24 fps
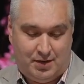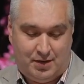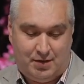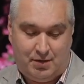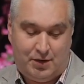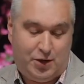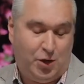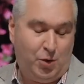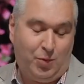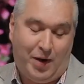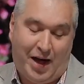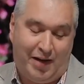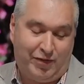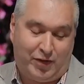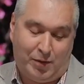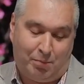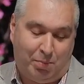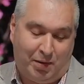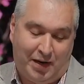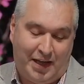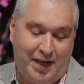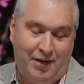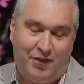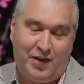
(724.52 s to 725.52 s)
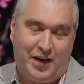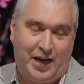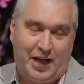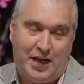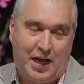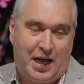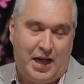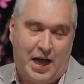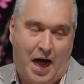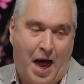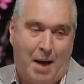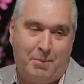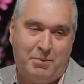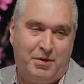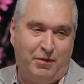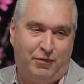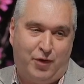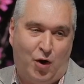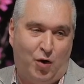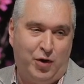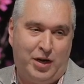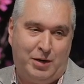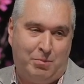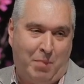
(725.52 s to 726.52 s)
You don't have to believe it. I'm
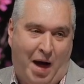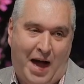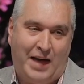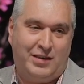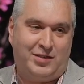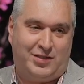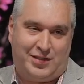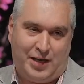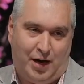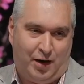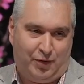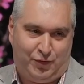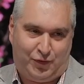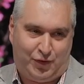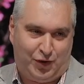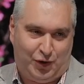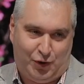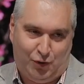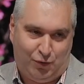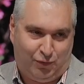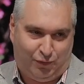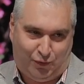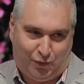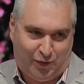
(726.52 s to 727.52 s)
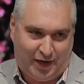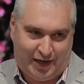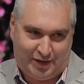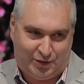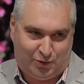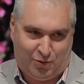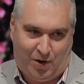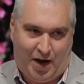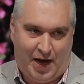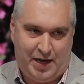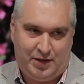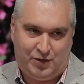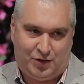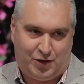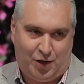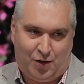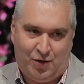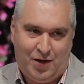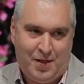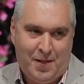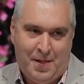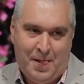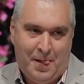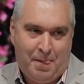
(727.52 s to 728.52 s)
devoting myself to youthfulness, right? So
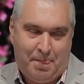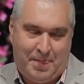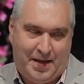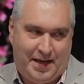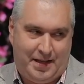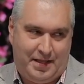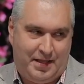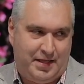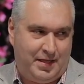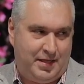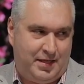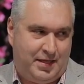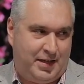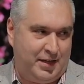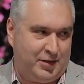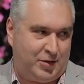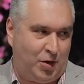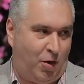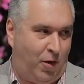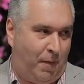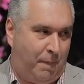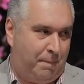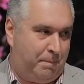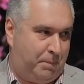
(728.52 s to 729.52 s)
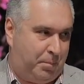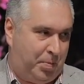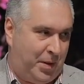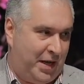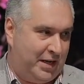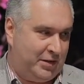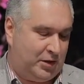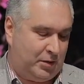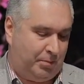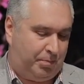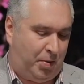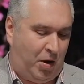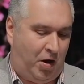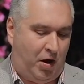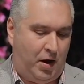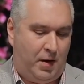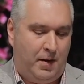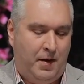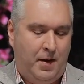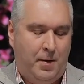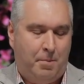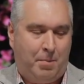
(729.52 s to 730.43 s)
this all plays a part.